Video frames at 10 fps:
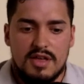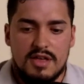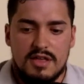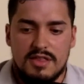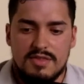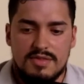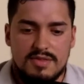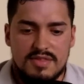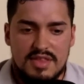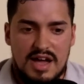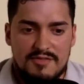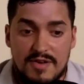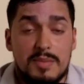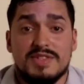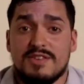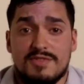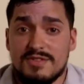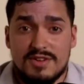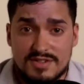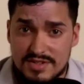And I found myself in
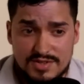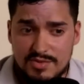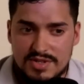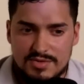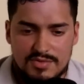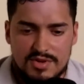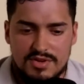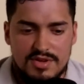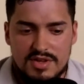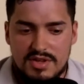a dark situation where,